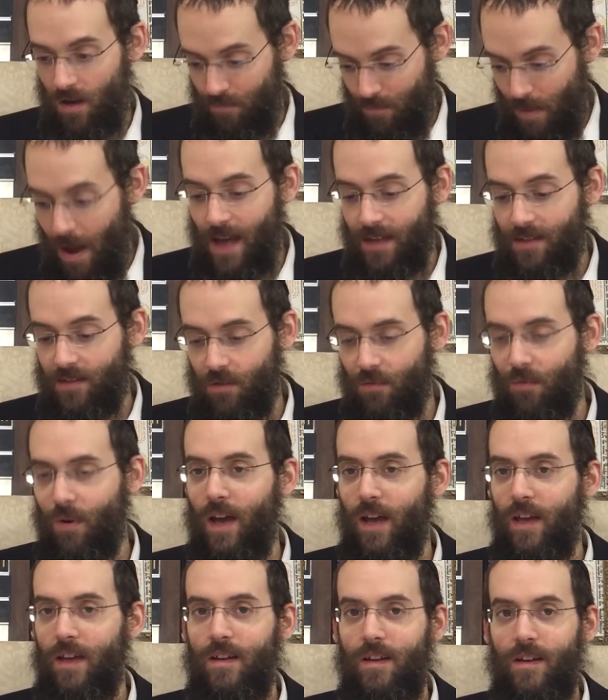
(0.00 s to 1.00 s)
passed
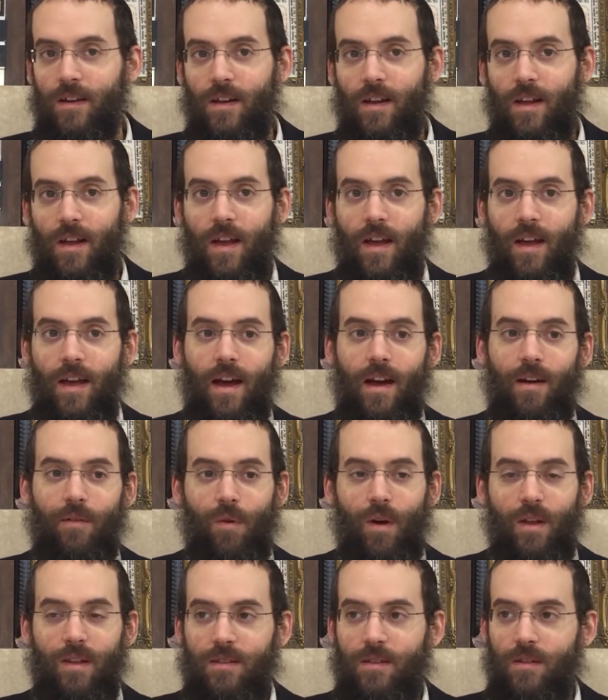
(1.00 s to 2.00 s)
away, and
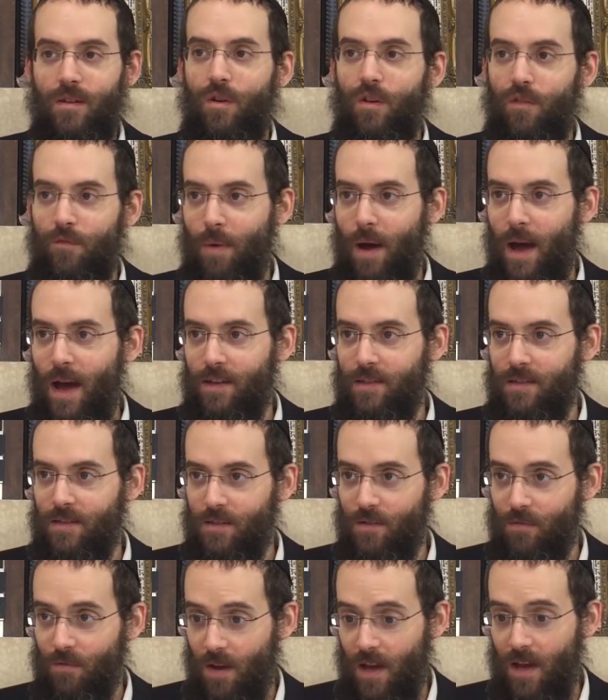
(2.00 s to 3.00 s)
once the guf passes
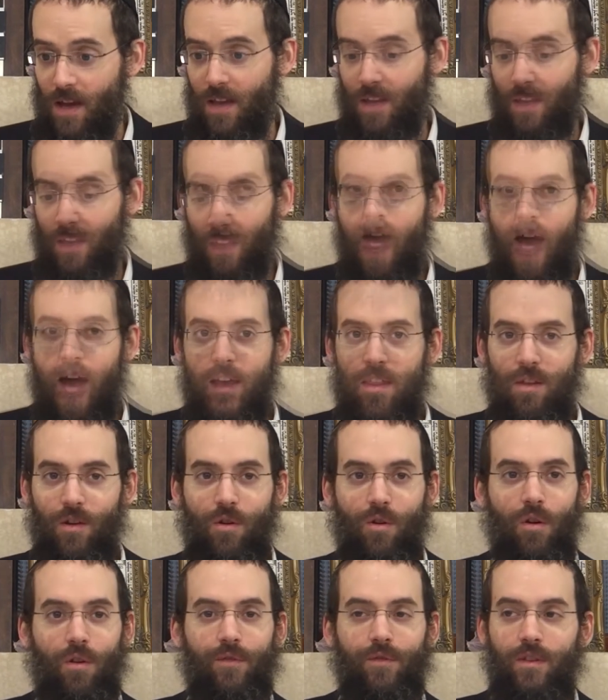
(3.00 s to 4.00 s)
away and the
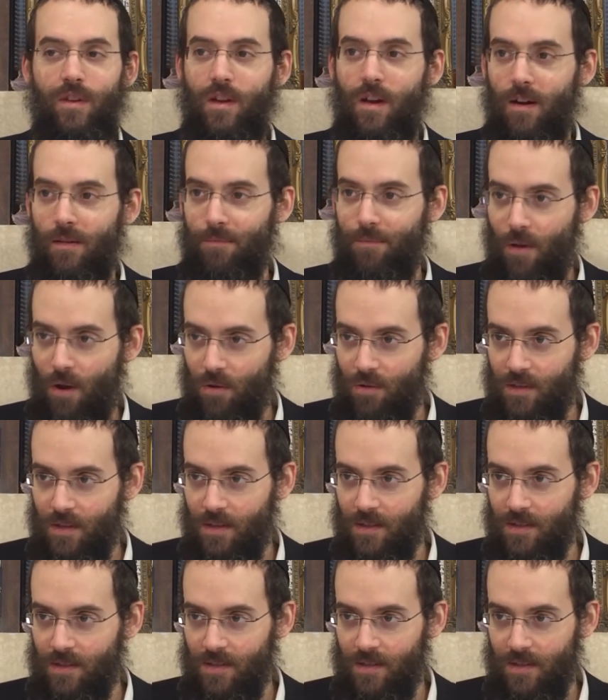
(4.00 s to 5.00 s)
guf
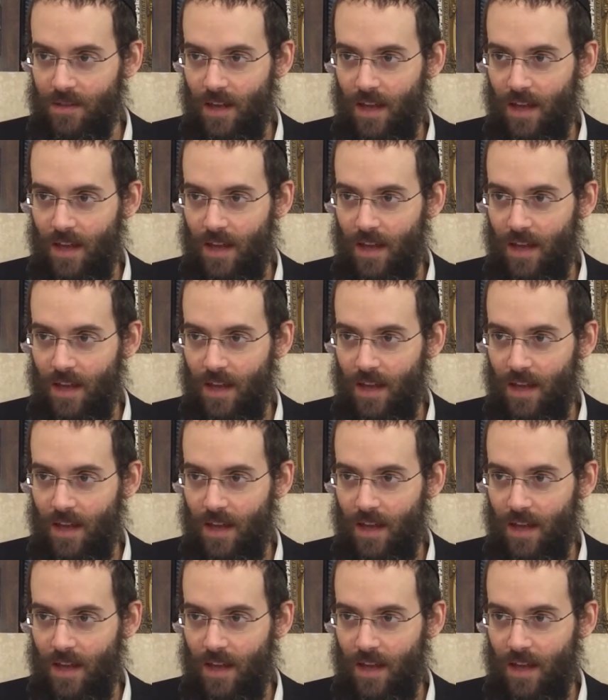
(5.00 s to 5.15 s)
decomposes,